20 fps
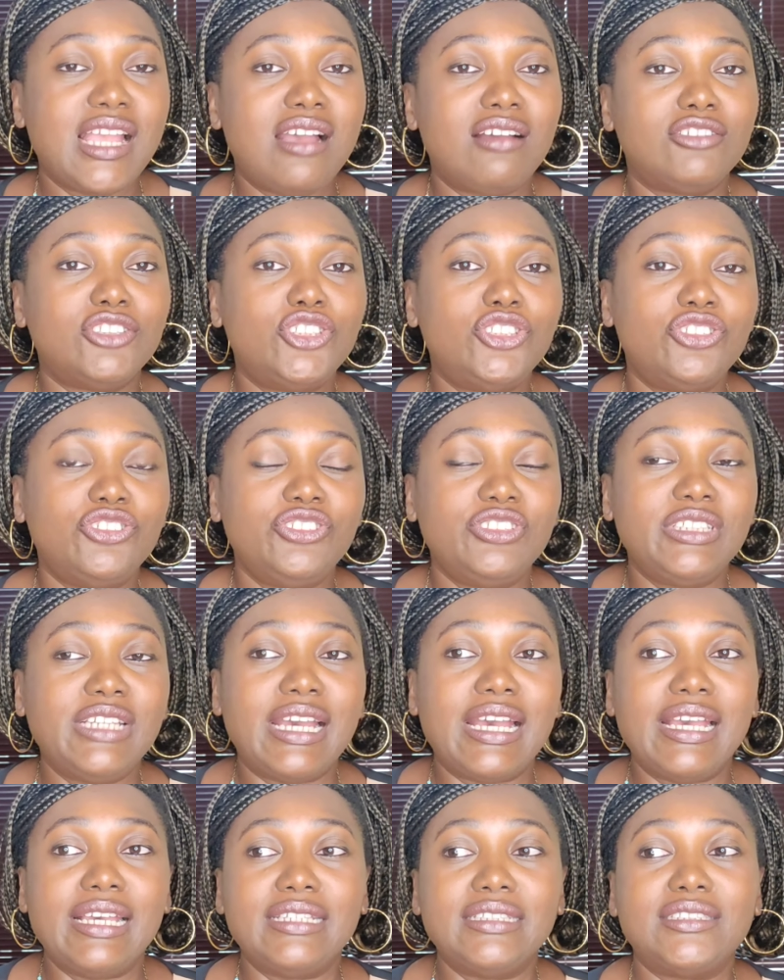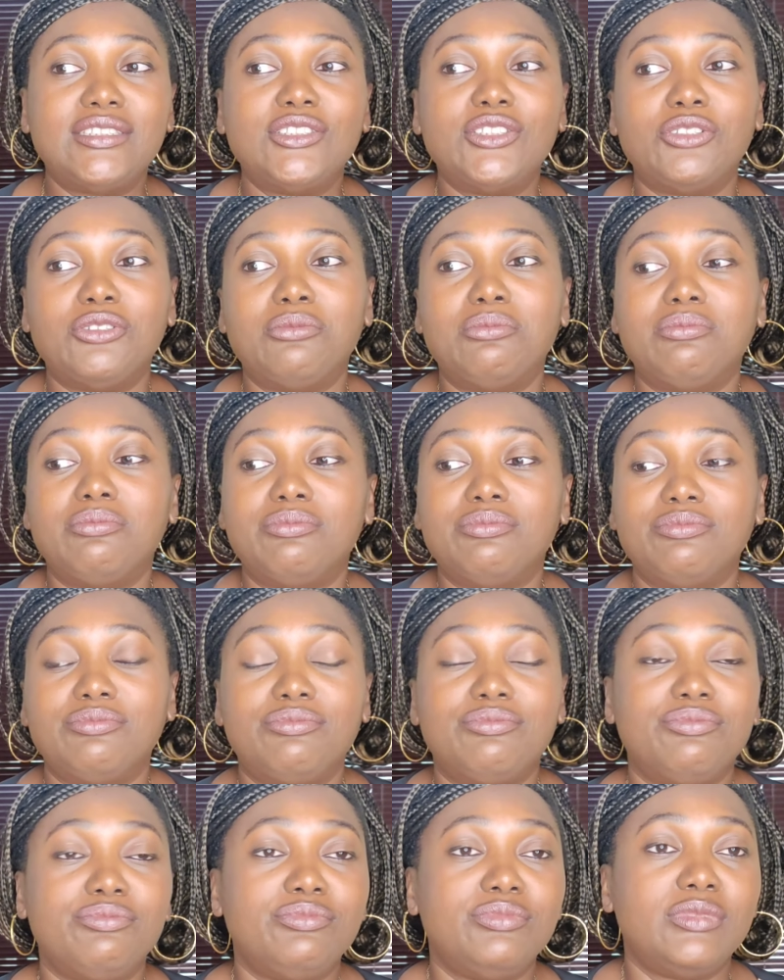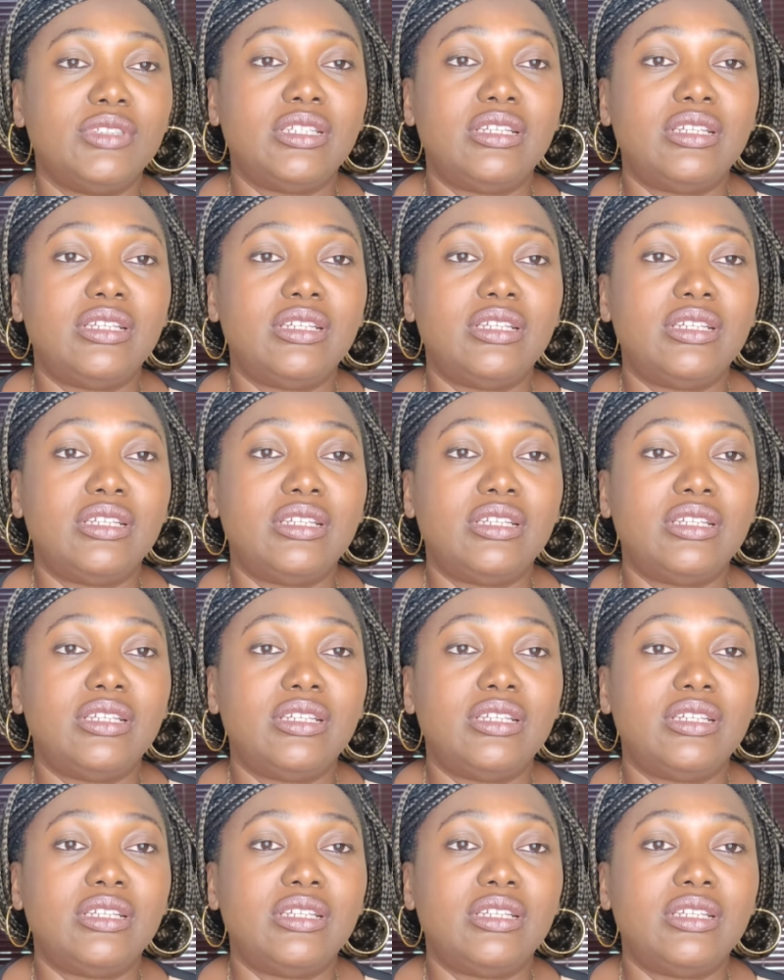I'll show you guys some